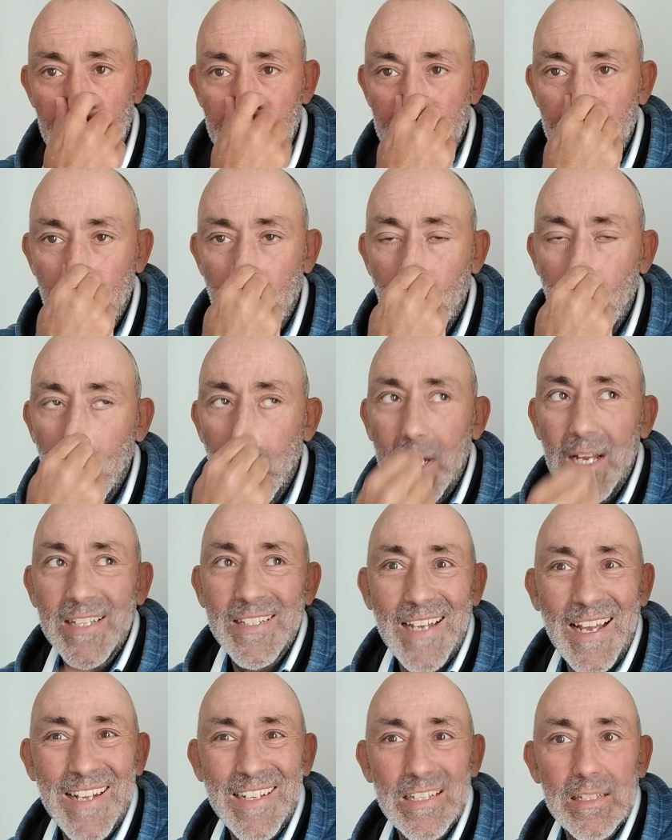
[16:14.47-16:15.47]
So
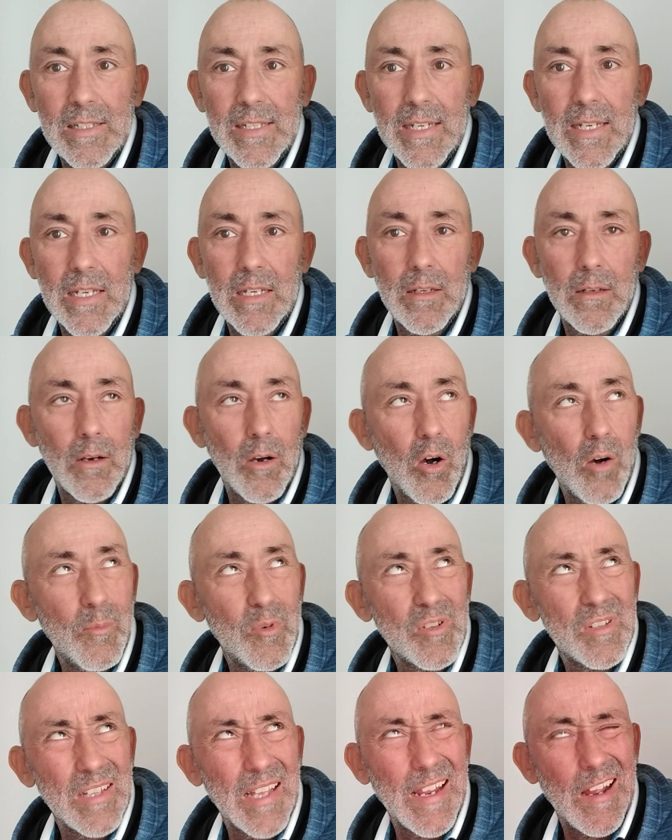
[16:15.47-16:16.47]
it's actually
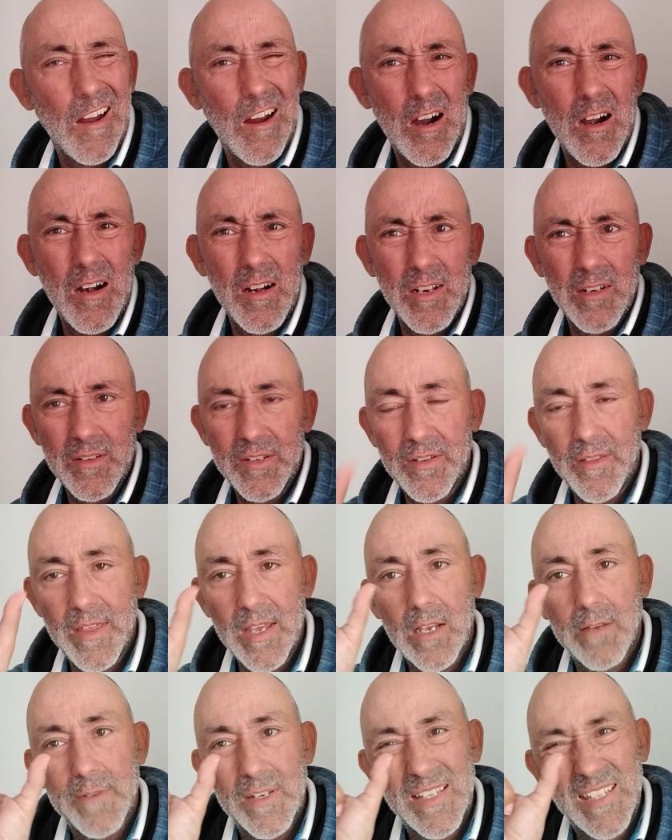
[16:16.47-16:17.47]
almost like harder to
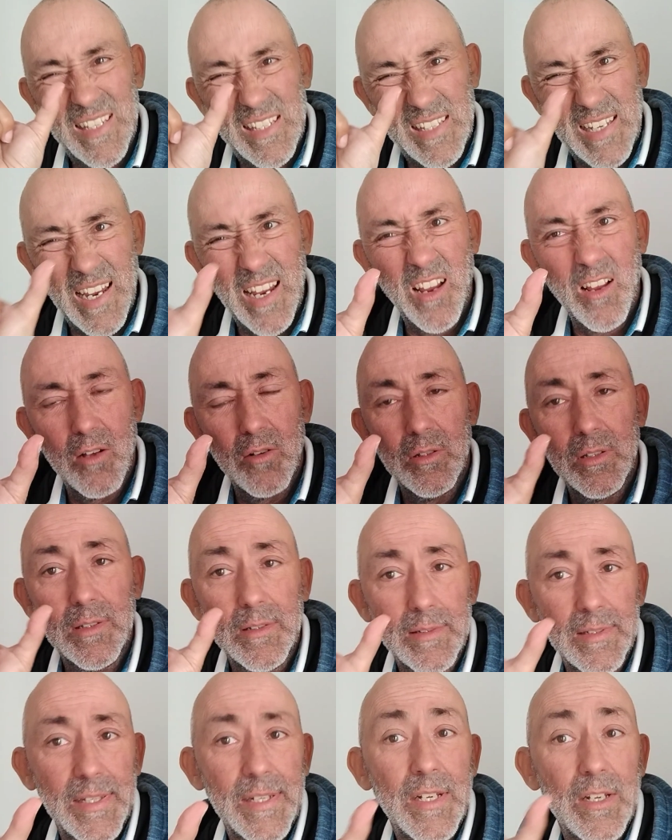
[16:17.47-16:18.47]
think of a single
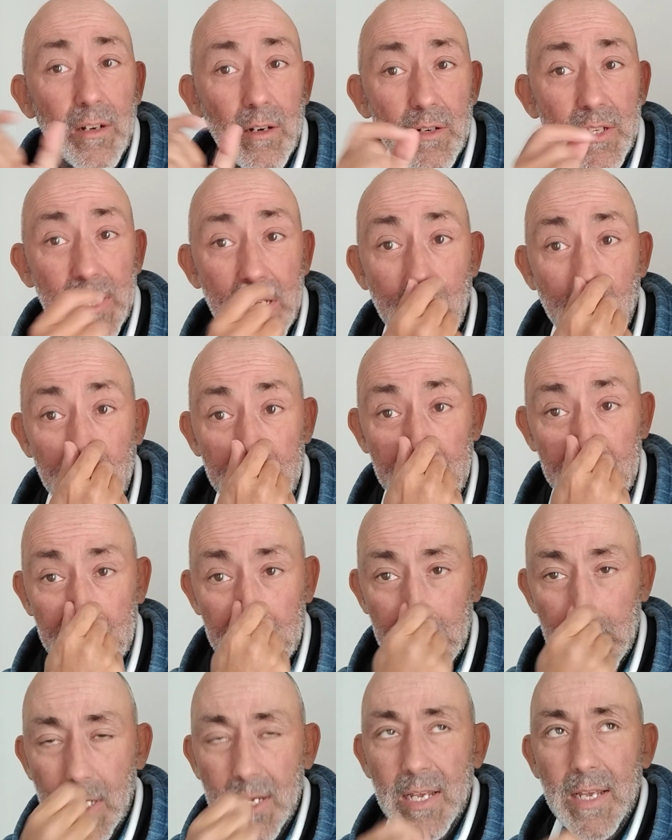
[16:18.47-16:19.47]
linear
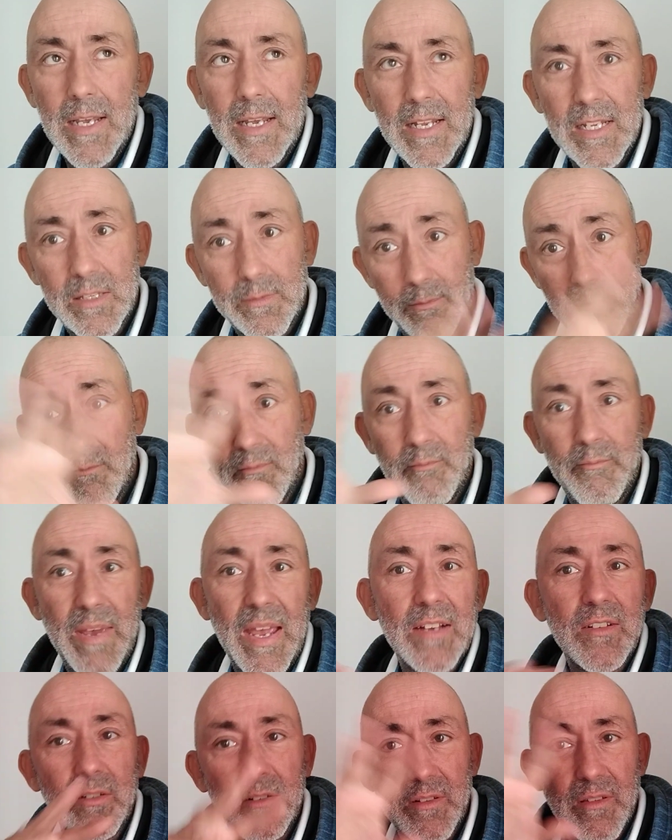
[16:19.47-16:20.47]
sequence. It's
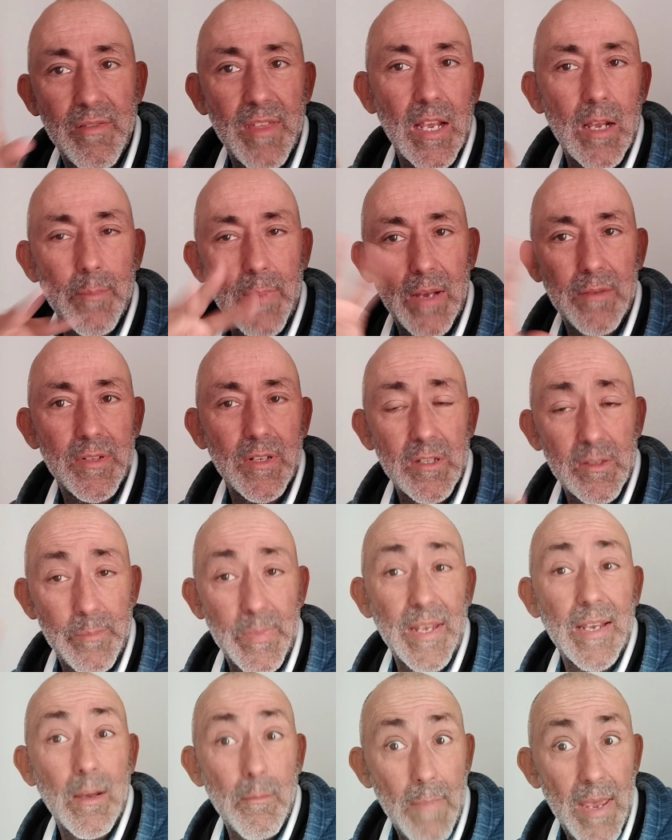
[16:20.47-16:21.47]
better to think about it as
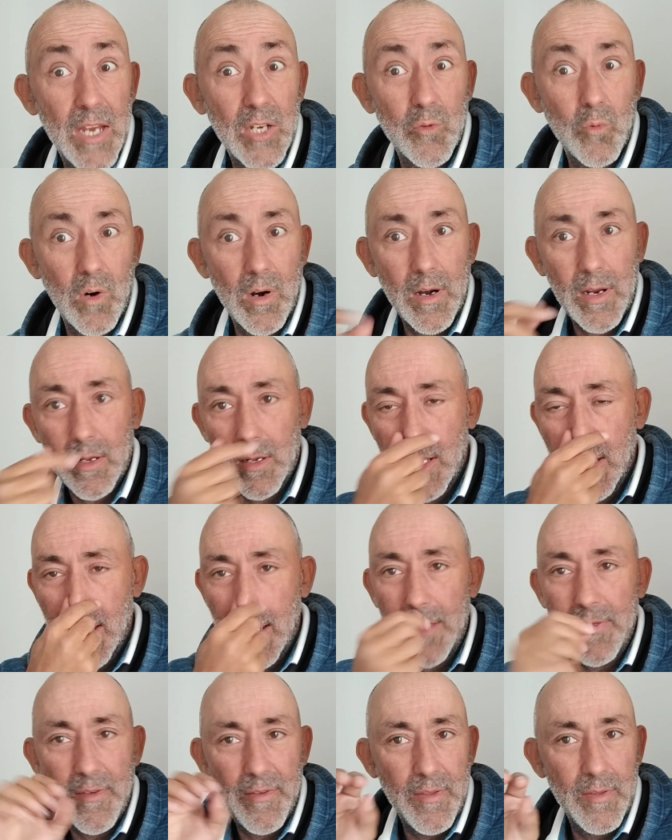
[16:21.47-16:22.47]
being a meshwork.
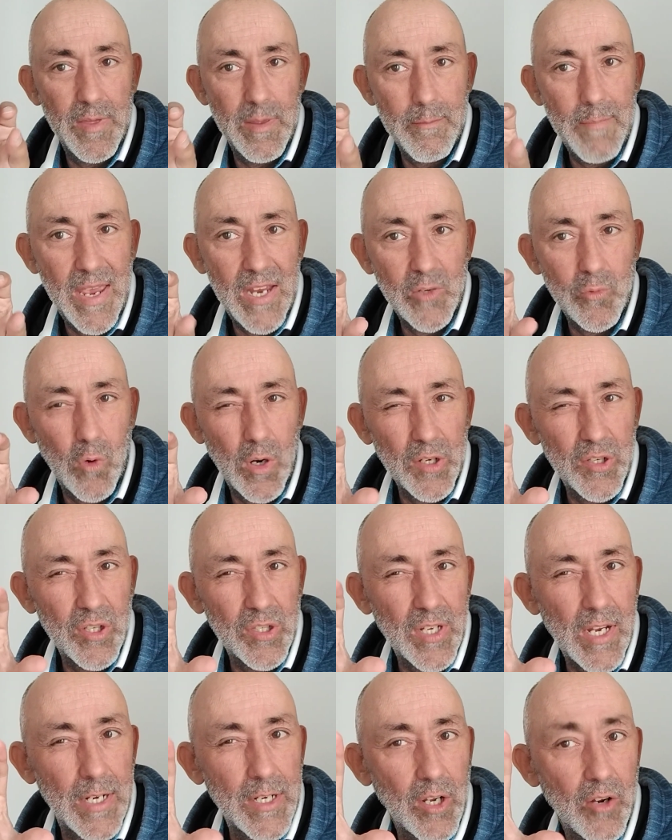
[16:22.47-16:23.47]
And the meshwork
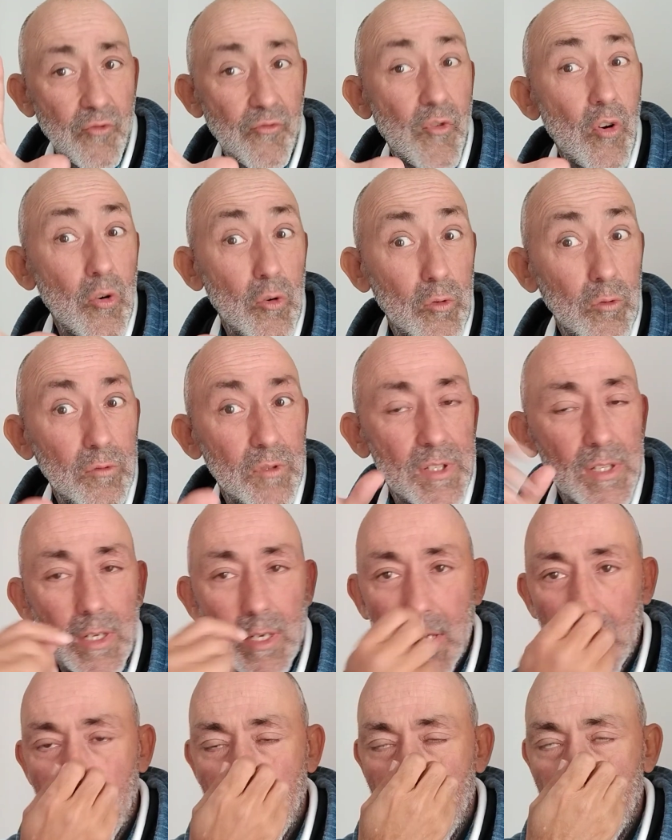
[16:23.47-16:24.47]
just kind of grows.
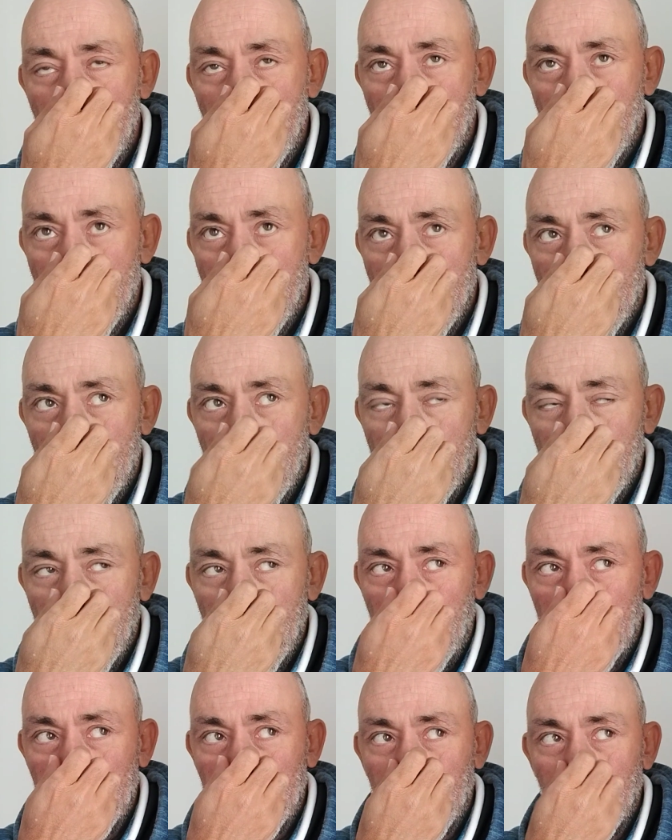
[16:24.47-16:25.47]

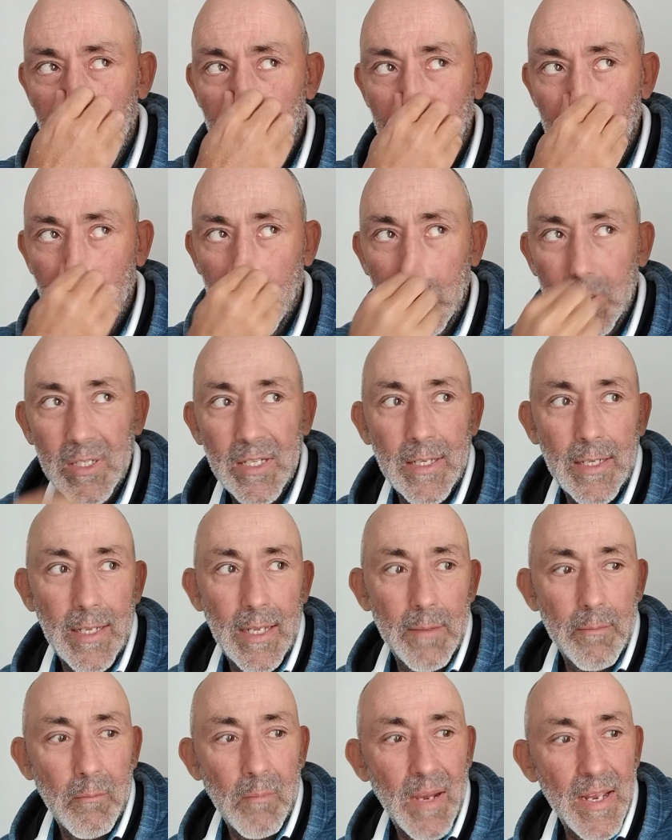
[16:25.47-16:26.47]
And so
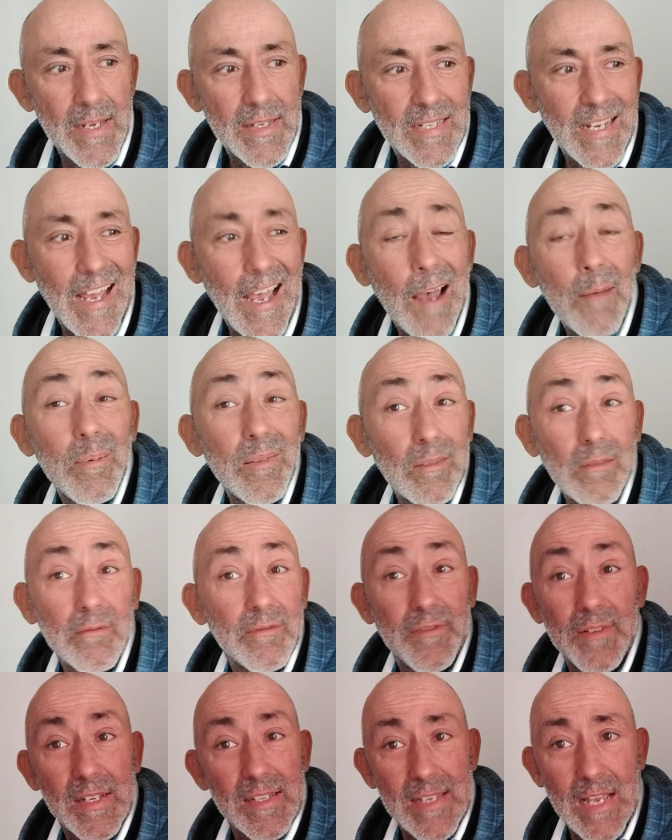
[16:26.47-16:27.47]
it might happen,
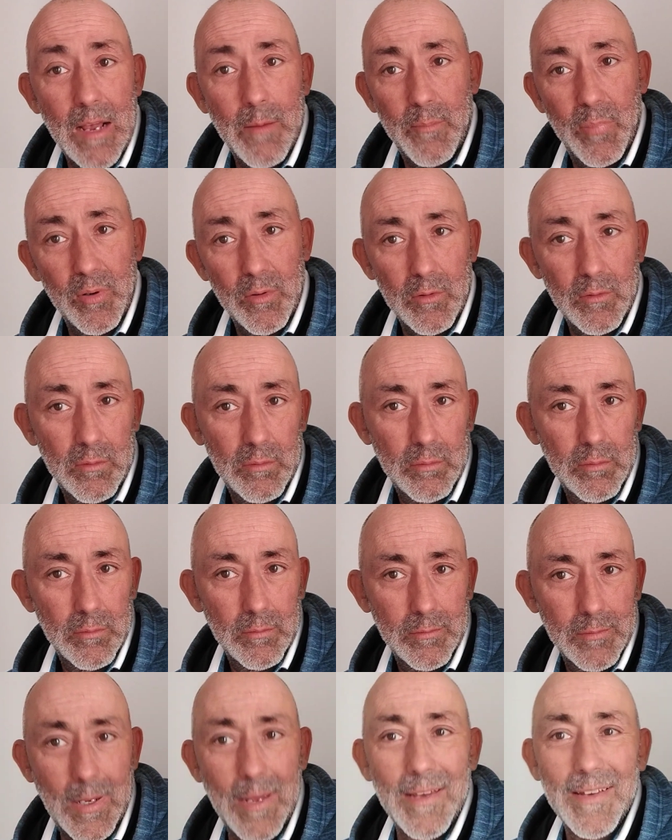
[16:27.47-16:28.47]
for example,
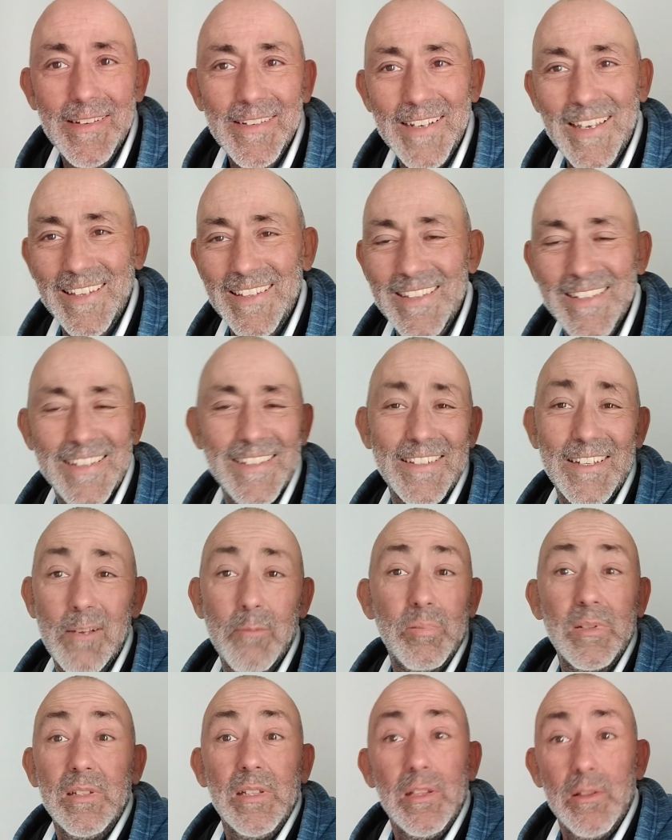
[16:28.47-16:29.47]
okay, this is
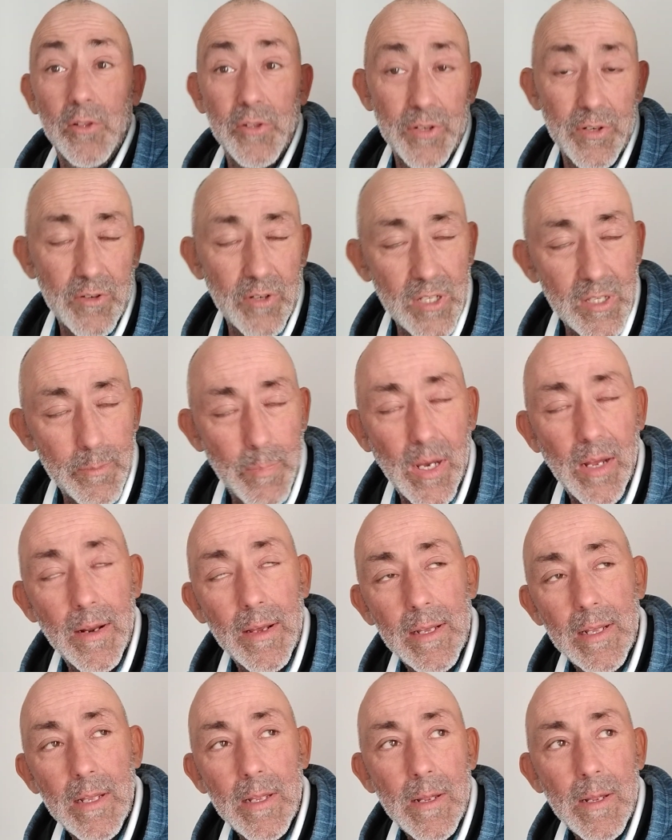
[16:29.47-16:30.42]
completely ludicrous, but